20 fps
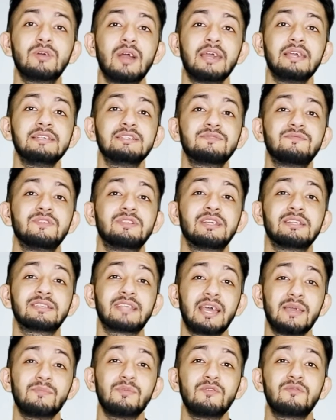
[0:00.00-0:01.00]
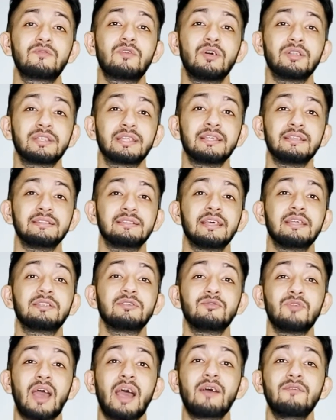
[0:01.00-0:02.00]
you guys with the type of content
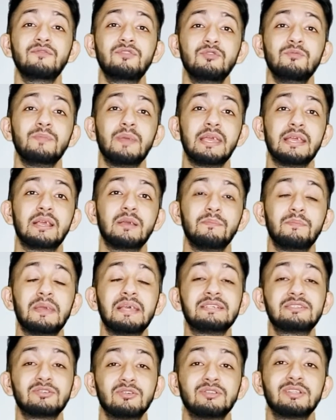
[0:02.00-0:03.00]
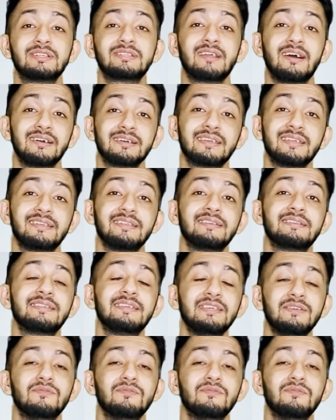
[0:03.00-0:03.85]
that you have to make based on the targeted